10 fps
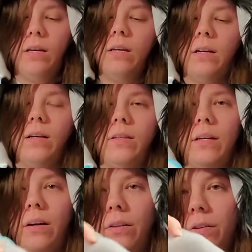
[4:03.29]
And on the
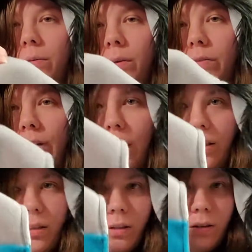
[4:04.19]
other, we've got
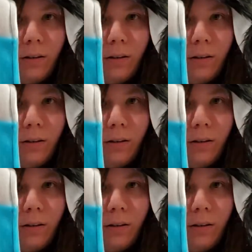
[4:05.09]
the